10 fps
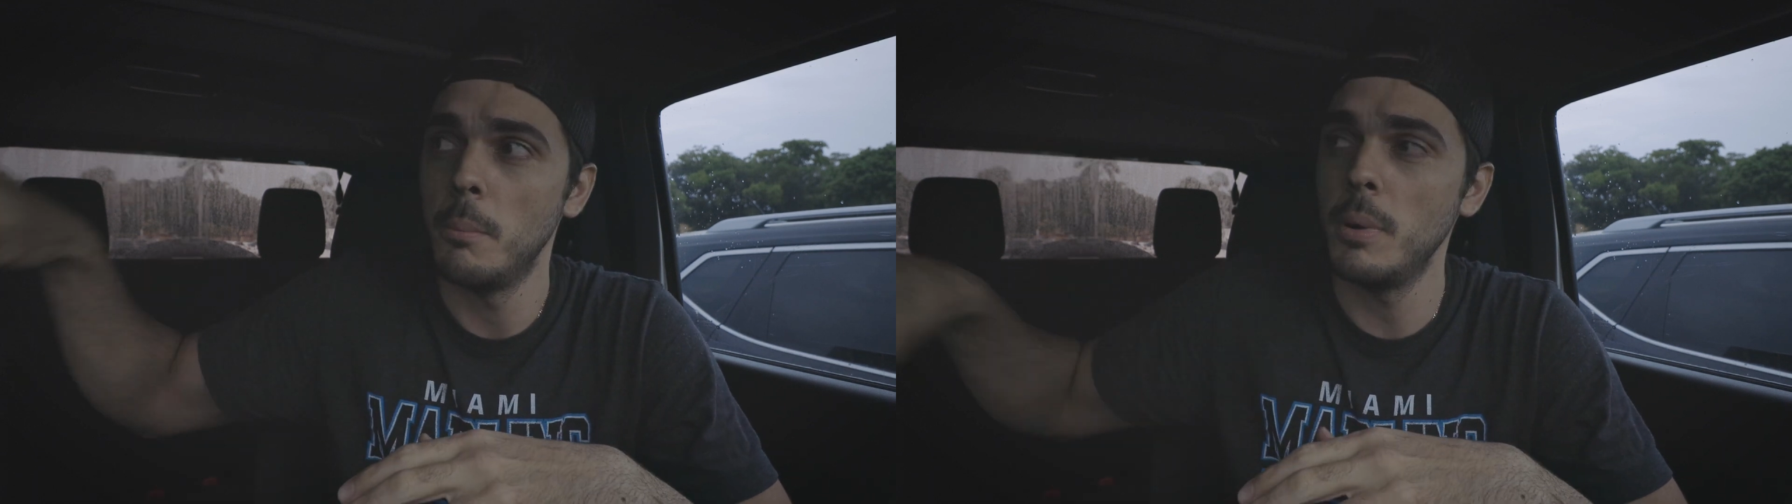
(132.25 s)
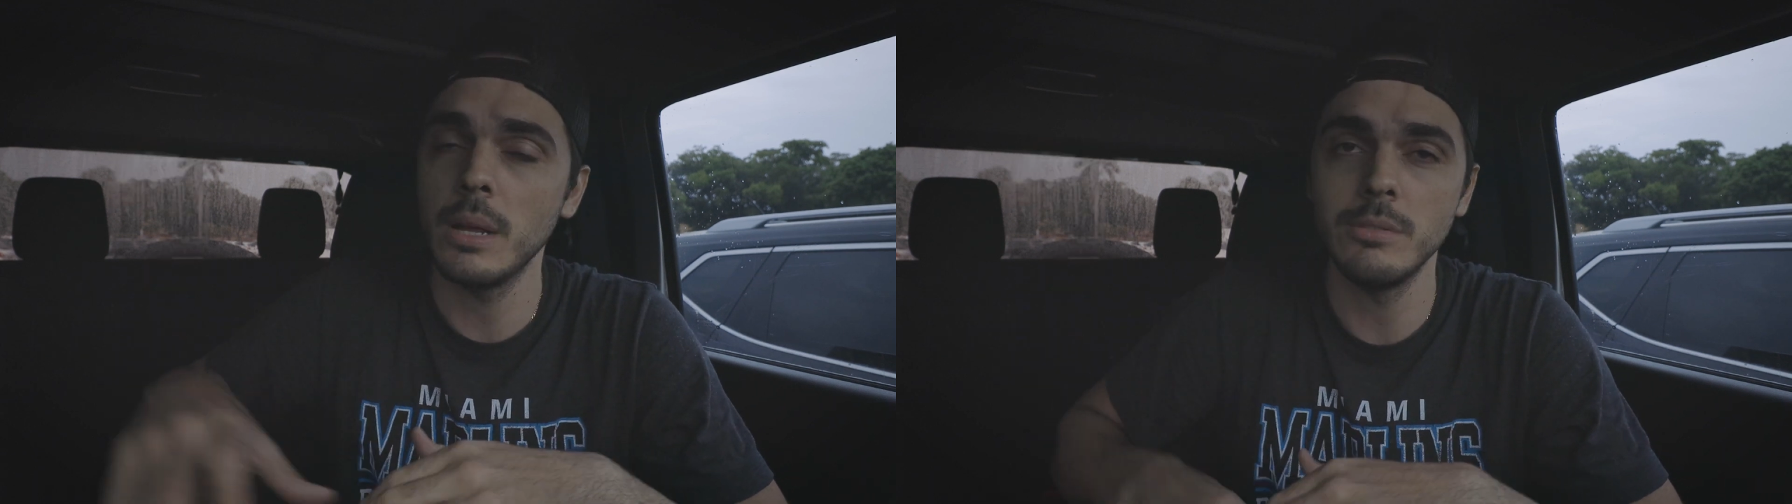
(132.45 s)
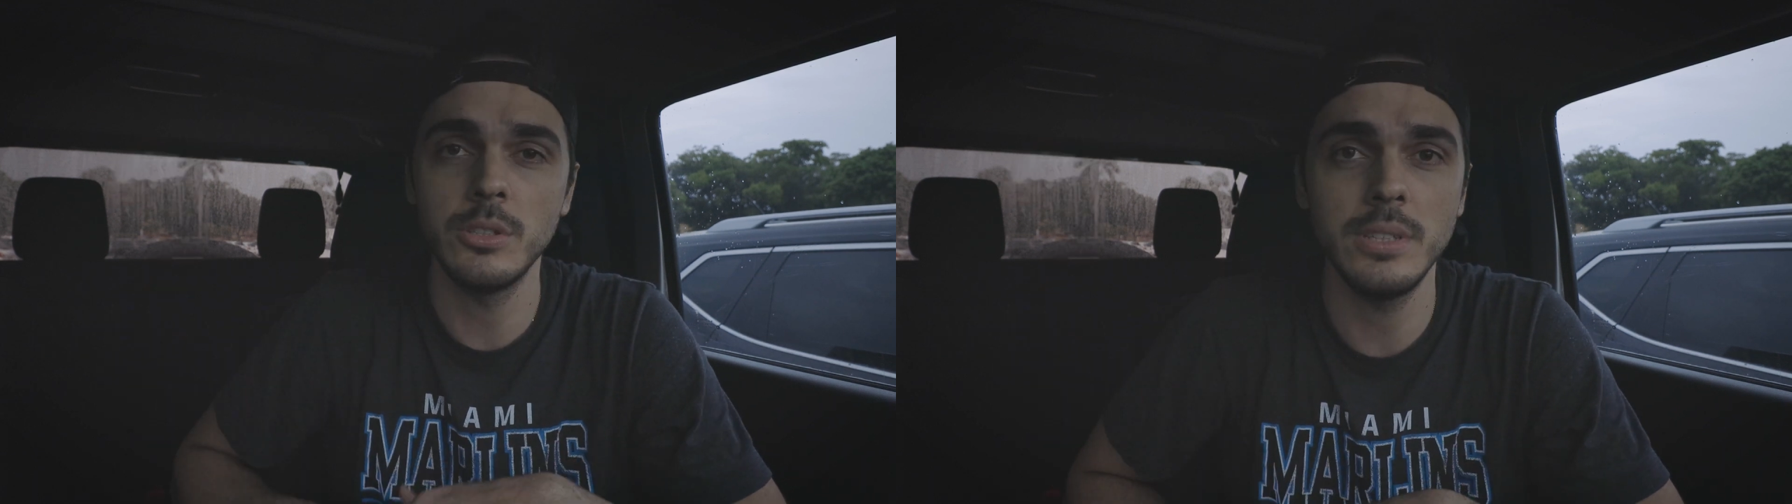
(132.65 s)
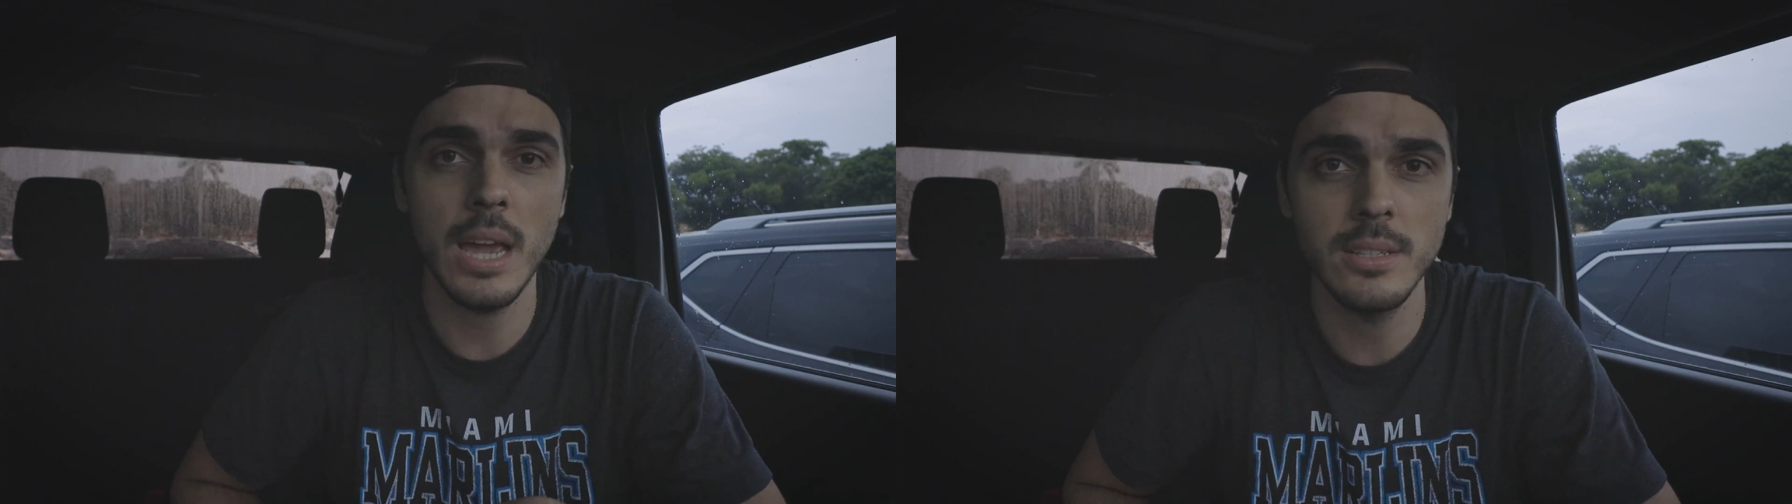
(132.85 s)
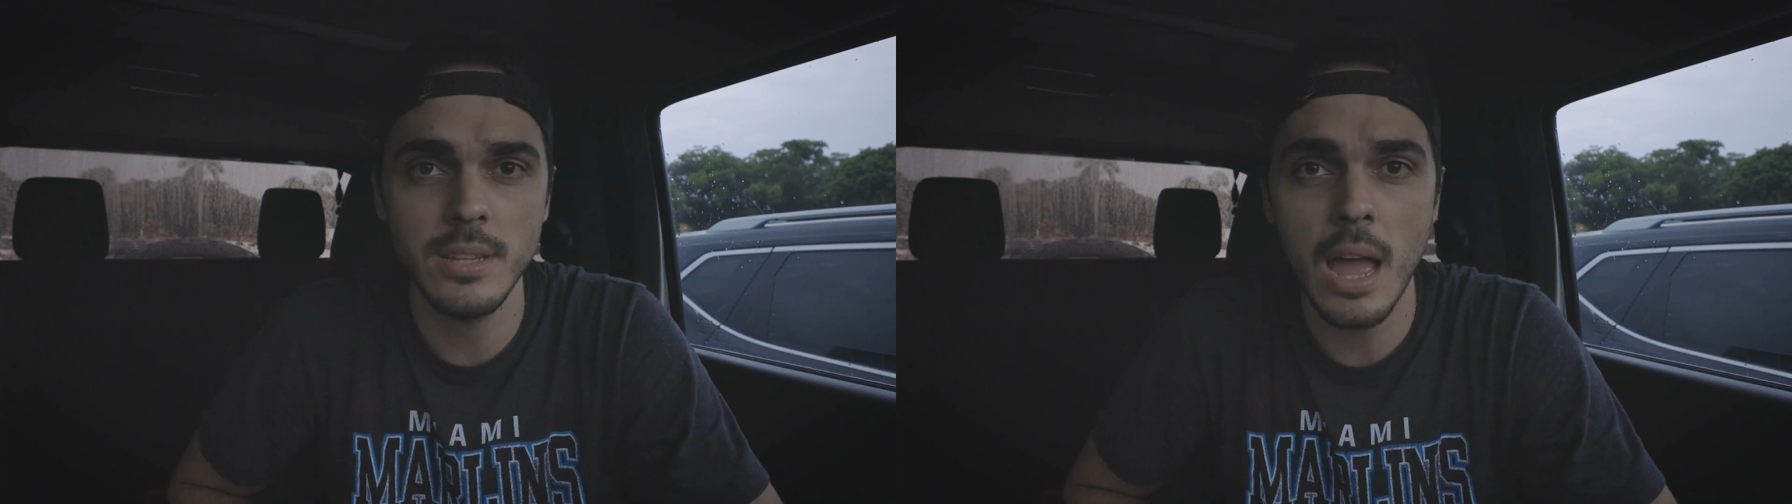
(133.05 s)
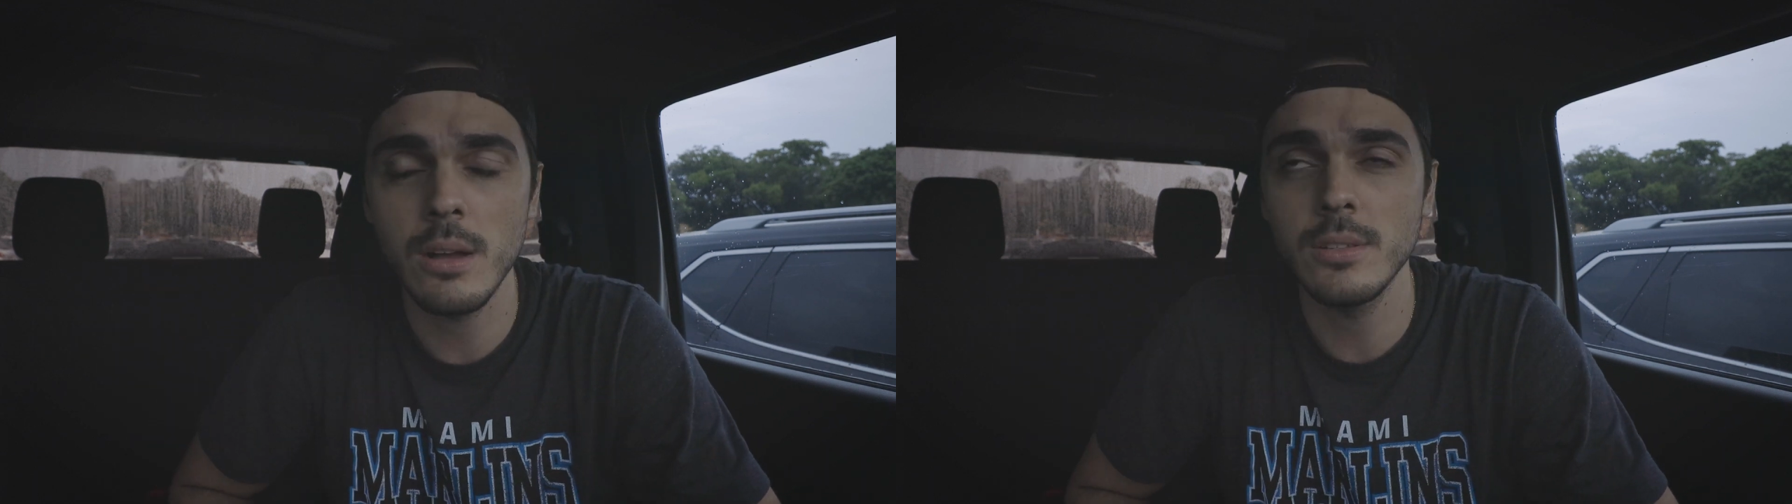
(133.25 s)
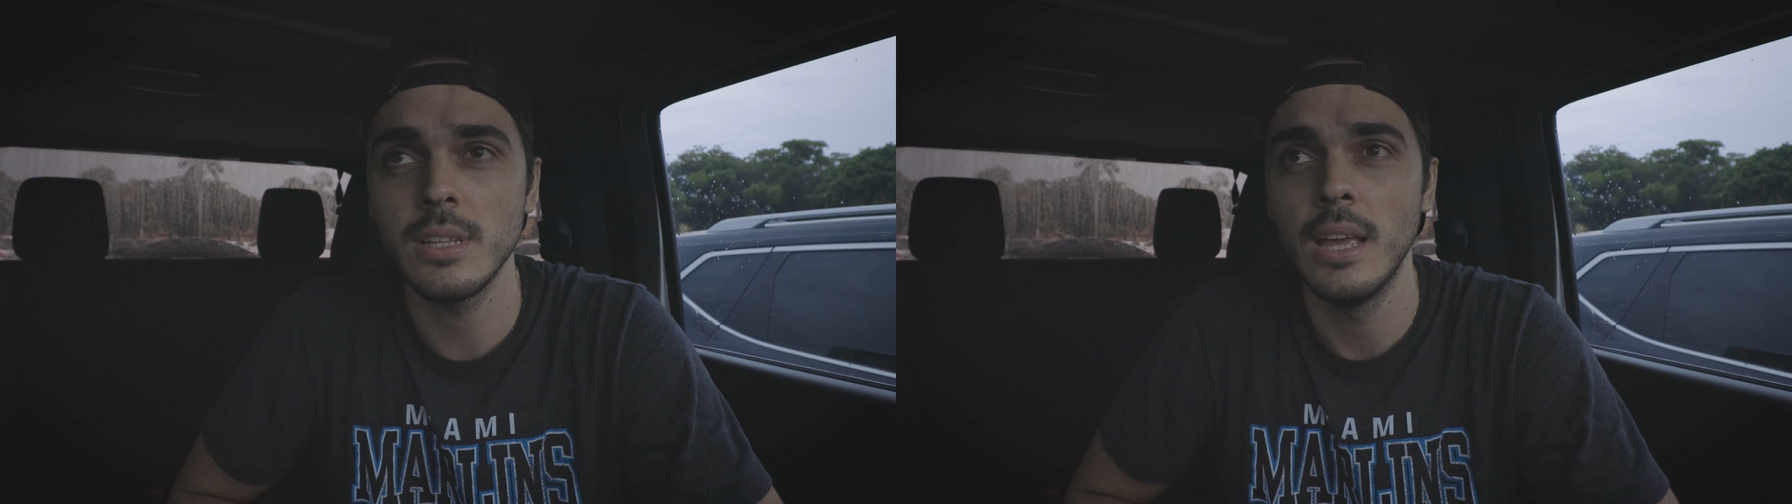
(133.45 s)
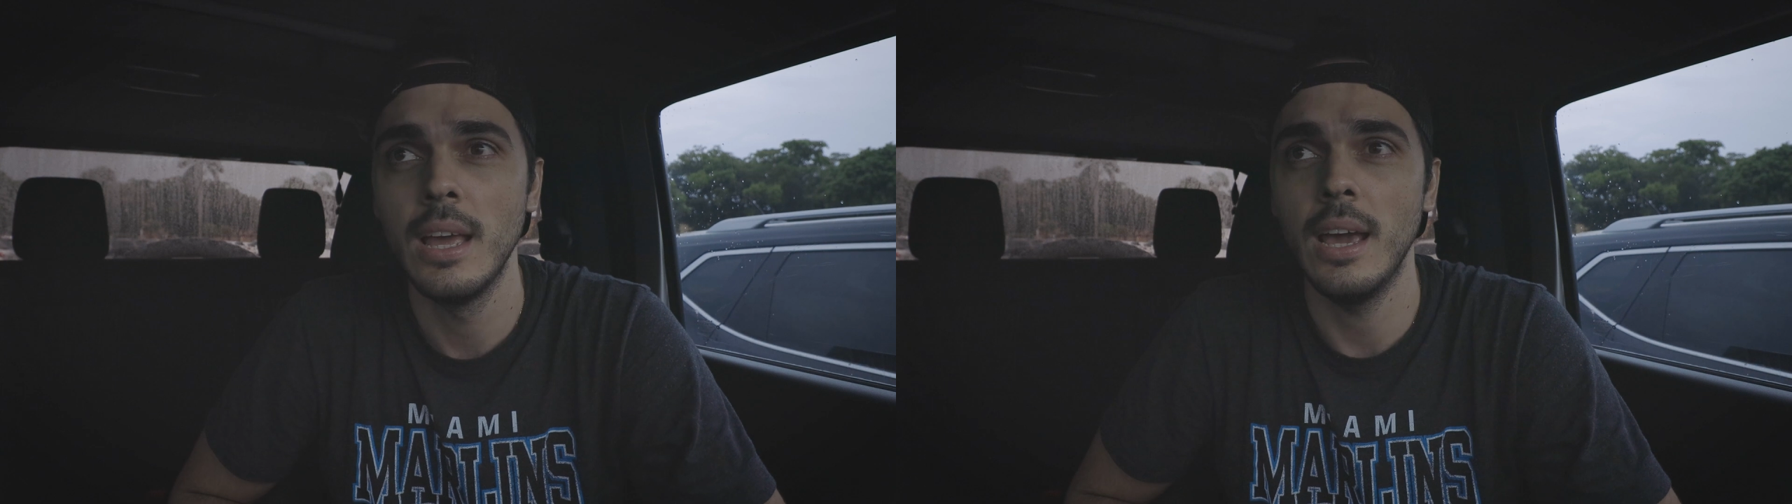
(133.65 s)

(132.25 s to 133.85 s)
bring them to Danny's house,